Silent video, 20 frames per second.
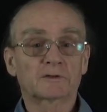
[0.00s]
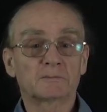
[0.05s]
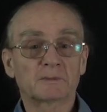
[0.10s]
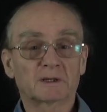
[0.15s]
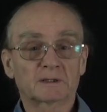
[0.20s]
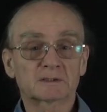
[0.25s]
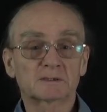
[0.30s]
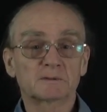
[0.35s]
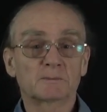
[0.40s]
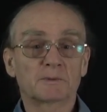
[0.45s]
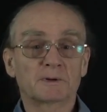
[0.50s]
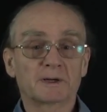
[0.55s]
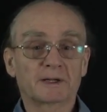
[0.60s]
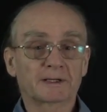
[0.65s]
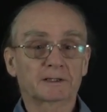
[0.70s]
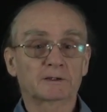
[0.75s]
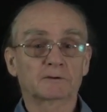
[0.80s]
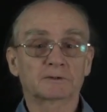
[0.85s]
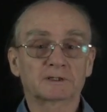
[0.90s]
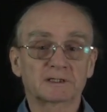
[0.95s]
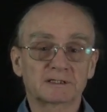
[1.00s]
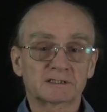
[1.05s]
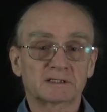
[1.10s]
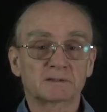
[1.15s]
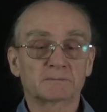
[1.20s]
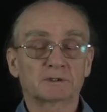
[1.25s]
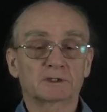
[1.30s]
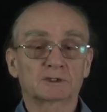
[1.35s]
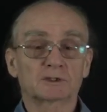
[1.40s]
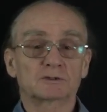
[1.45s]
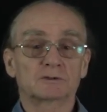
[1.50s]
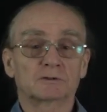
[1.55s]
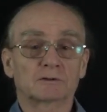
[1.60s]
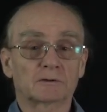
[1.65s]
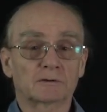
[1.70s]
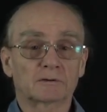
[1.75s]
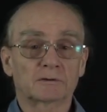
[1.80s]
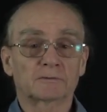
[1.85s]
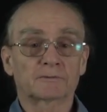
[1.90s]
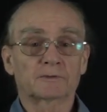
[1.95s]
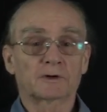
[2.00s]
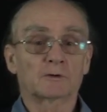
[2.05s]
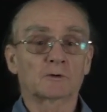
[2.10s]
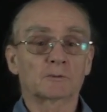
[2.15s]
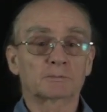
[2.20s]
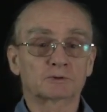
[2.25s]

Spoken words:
the maximum likelihood estimation of our